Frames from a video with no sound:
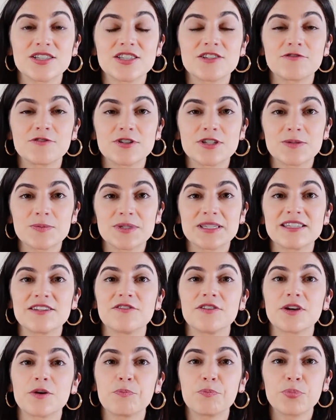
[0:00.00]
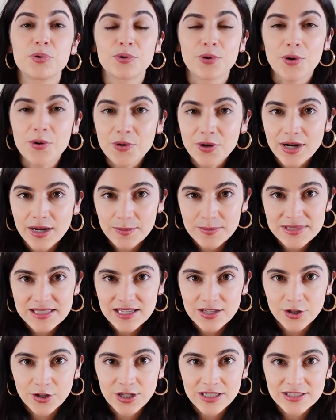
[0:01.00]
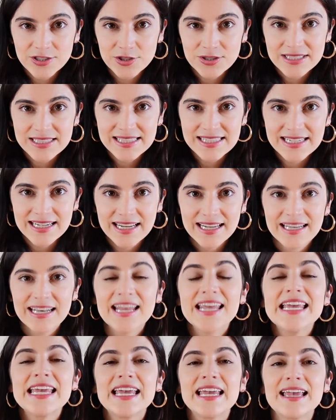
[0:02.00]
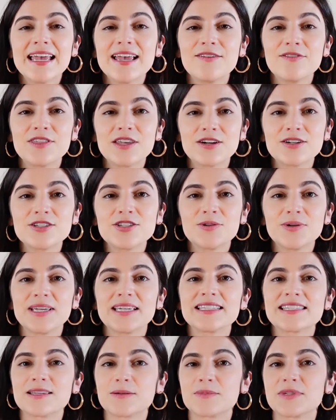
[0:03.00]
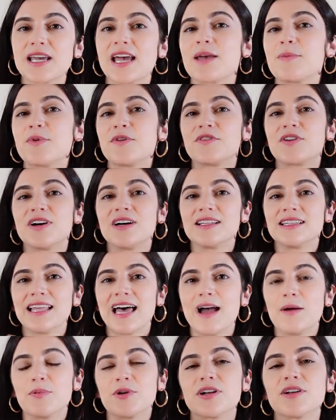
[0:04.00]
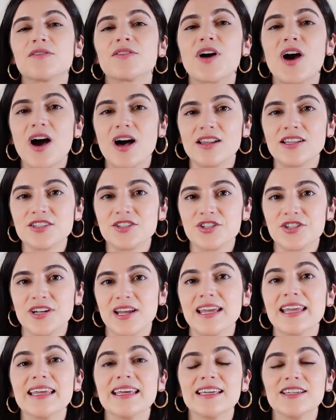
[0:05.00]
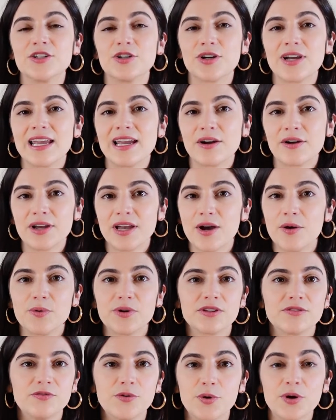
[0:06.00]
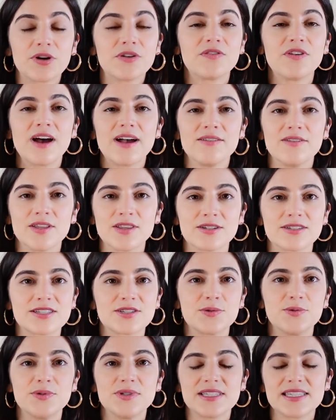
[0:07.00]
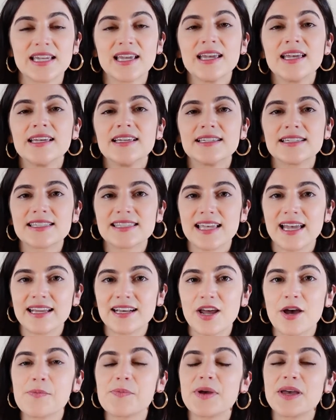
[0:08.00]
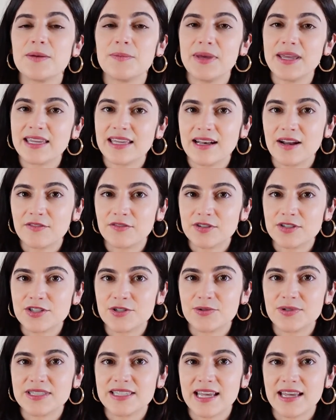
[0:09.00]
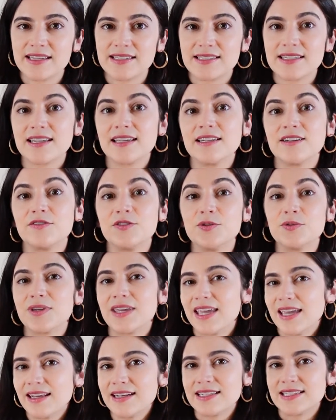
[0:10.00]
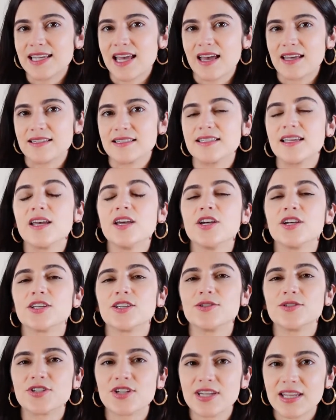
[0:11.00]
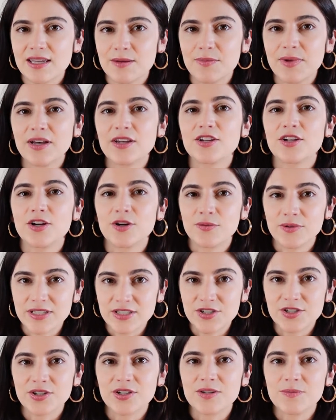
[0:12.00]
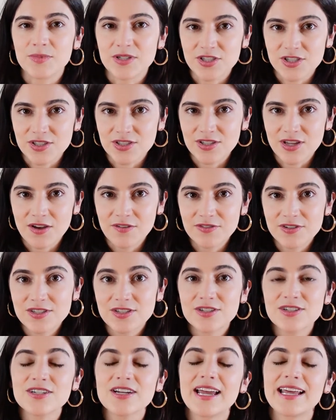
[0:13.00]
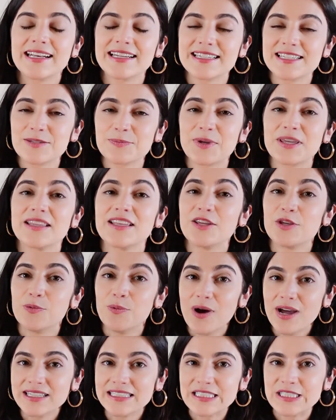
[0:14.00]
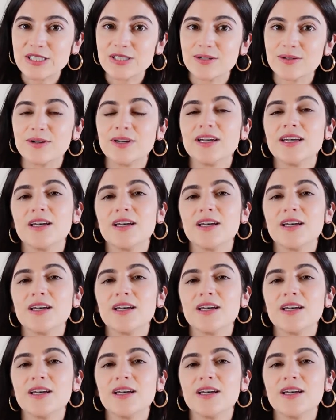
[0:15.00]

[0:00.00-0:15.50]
for specific programs that you're interested in. If they're doing some type of collaborative college night in your area with 4 or 5 other schools, sign up and make an effort to attend. And if you can attend, you should email your regional admissions officer and explain that you wanted to,